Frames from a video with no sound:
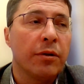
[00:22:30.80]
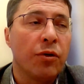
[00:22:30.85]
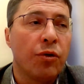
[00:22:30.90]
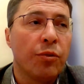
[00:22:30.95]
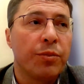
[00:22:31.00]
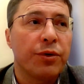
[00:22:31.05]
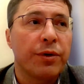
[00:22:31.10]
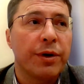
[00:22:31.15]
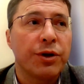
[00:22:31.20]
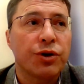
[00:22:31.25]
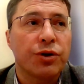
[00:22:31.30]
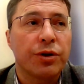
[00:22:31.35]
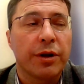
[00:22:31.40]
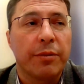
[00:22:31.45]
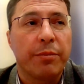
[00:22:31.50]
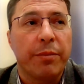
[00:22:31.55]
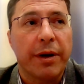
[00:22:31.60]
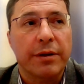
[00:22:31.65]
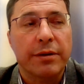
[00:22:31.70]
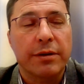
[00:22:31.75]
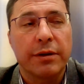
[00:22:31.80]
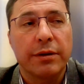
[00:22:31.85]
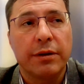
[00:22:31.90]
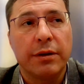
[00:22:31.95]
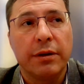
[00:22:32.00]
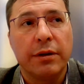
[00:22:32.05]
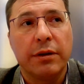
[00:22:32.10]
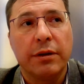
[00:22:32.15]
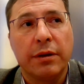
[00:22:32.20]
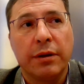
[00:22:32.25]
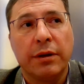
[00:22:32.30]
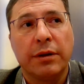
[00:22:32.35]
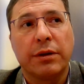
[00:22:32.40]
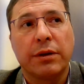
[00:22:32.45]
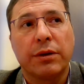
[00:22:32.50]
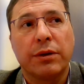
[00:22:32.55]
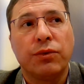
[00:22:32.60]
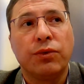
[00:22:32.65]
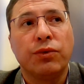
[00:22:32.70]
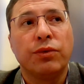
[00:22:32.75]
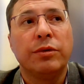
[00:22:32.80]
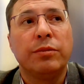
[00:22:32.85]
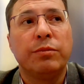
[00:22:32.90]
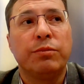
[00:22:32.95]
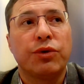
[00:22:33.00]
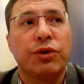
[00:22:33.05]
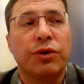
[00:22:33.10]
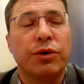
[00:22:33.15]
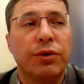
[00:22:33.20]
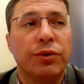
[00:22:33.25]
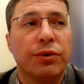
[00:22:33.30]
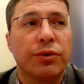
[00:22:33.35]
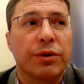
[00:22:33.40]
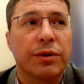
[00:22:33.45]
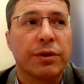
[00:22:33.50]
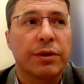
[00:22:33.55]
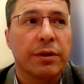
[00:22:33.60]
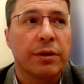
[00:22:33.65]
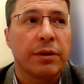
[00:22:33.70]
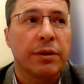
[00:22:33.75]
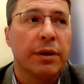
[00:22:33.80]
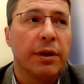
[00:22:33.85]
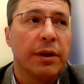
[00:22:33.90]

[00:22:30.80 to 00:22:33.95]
operation capacity, it could produce